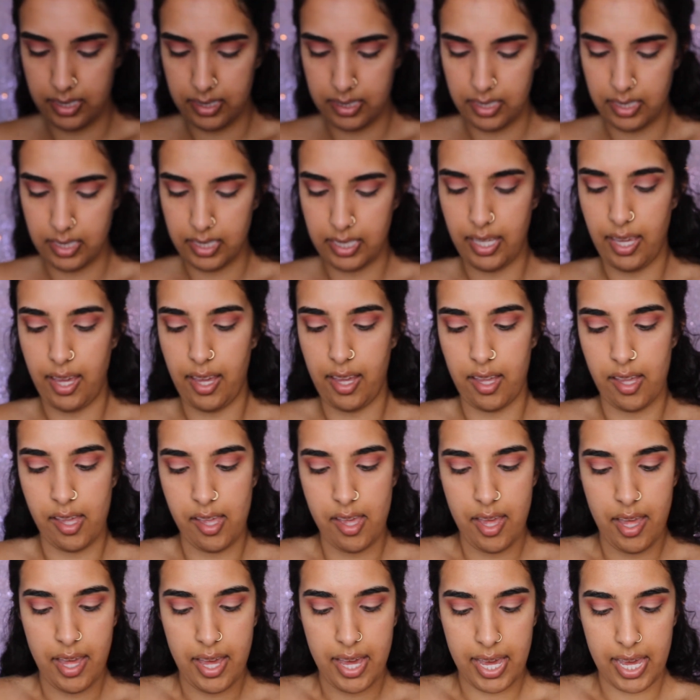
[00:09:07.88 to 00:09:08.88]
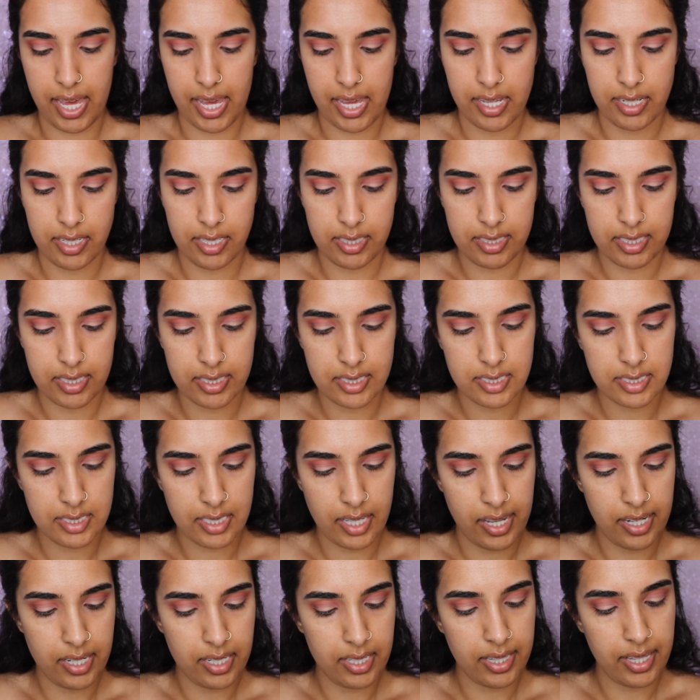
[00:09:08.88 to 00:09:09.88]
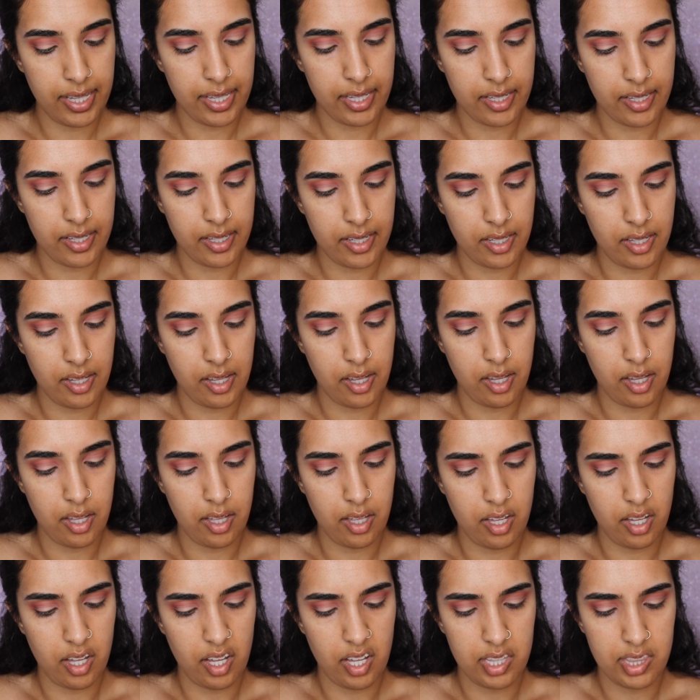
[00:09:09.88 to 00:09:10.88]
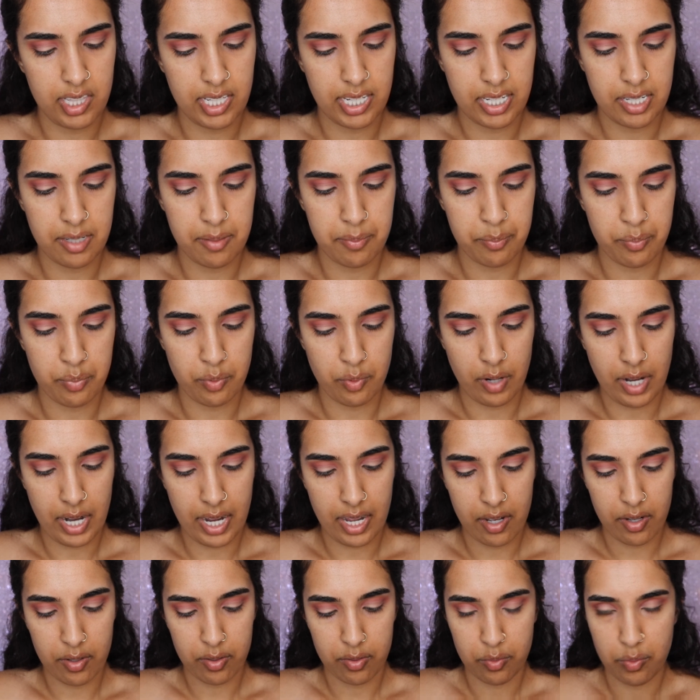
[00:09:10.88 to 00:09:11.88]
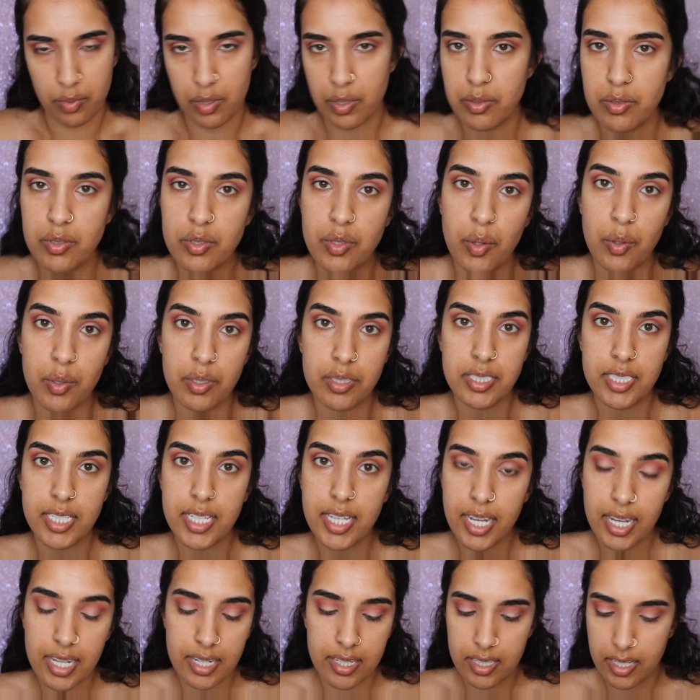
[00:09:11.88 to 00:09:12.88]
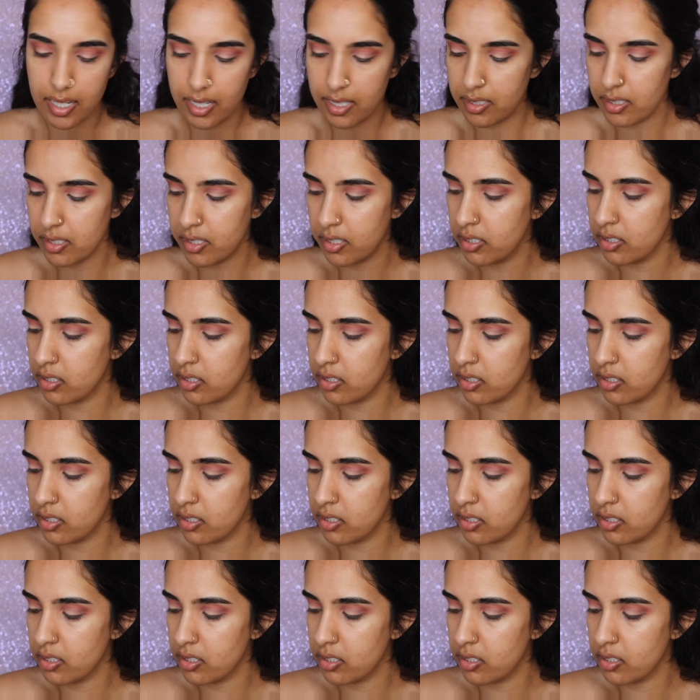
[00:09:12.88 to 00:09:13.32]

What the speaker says: I think, yeah. And this is kind of like a brown rose goldy kind of color,